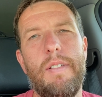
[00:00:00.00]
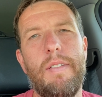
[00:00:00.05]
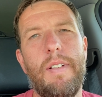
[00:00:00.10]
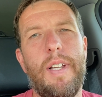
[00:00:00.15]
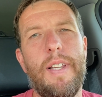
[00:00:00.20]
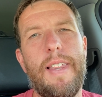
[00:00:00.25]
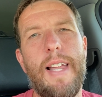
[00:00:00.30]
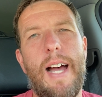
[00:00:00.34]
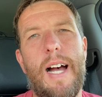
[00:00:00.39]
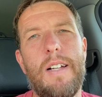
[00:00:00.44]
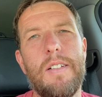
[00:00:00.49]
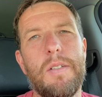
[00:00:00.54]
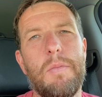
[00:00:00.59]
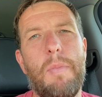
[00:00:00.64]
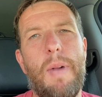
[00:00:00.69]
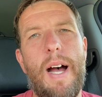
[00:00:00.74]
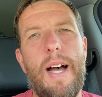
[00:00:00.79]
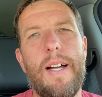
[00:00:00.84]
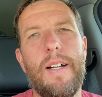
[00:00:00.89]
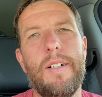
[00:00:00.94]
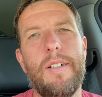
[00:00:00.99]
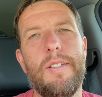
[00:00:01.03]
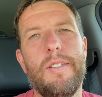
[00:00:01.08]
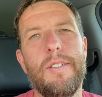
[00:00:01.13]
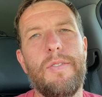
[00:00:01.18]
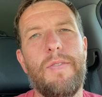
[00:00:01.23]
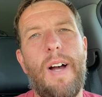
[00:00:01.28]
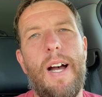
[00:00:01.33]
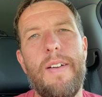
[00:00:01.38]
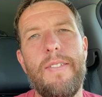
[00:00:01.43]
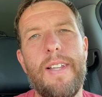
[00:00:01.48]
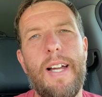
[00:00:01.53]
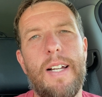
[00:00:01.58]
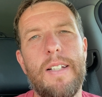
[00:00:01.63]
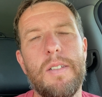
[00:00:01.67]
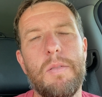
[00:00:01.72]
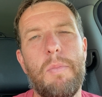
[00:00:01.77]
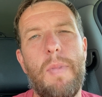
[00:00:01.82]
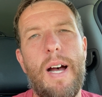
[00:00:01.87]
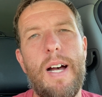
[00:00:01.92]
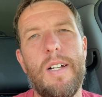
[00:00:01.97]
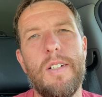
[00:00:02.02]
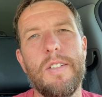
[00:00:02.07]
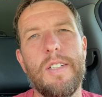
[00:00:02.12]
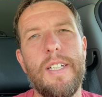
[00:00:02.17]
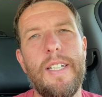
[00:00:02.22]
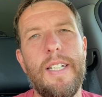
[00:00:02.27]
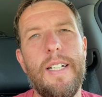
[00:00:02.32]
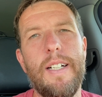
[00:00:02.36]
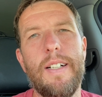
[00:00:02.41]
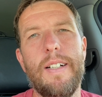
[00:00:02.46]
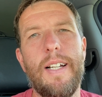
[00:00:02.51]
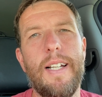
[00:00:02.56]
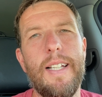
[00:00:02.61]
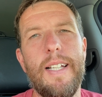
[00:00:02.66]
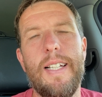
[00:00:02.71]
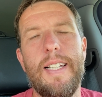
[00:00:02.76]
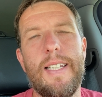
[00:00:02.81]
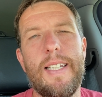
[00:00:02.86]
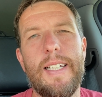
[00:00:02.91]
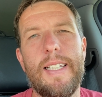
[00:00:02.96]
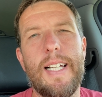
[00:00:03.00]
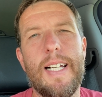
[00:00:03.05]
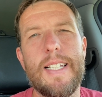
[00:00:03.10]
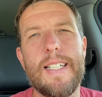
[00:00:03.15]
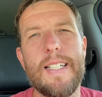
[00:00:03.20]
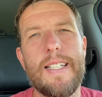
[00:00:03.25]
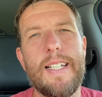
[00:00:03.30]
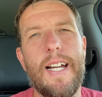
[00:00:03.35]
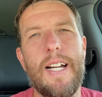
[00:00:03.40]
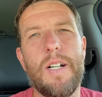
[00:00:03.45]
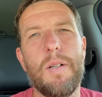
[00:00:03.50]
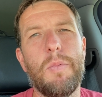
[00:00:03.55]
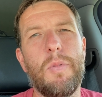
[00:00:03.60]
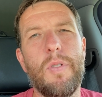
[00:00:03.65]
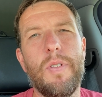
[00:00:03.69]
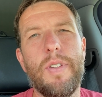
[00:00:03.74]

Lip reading: 1,000 miles, 5,000 miles a year. I think that's a terrible